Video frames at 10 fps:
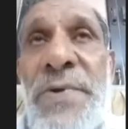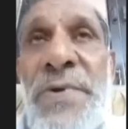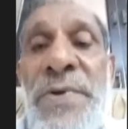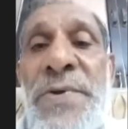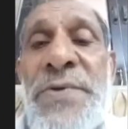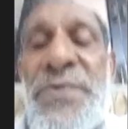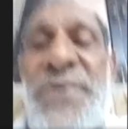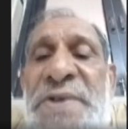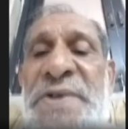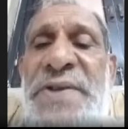So this
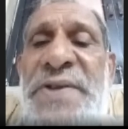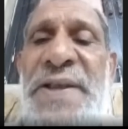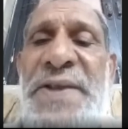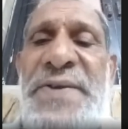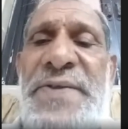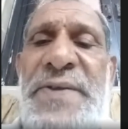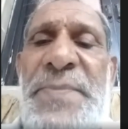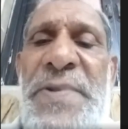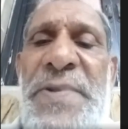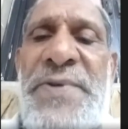is the reason the
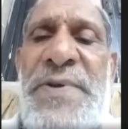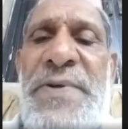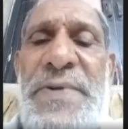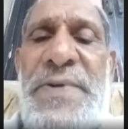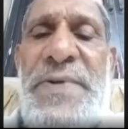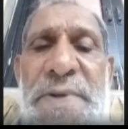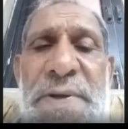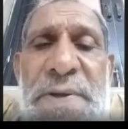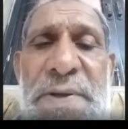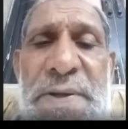person
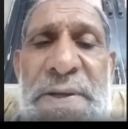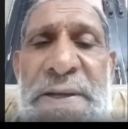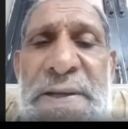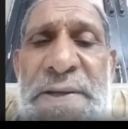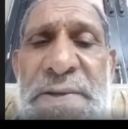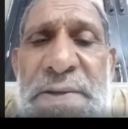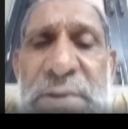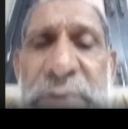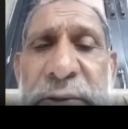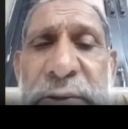is
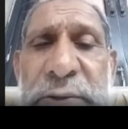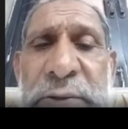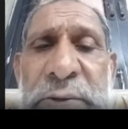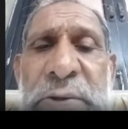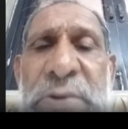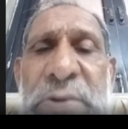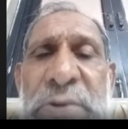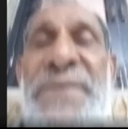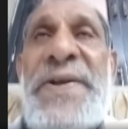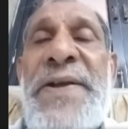not
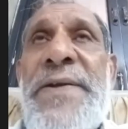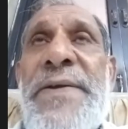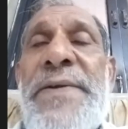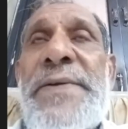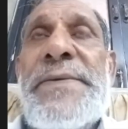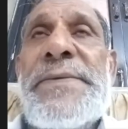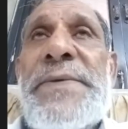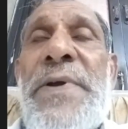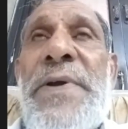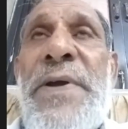having uh,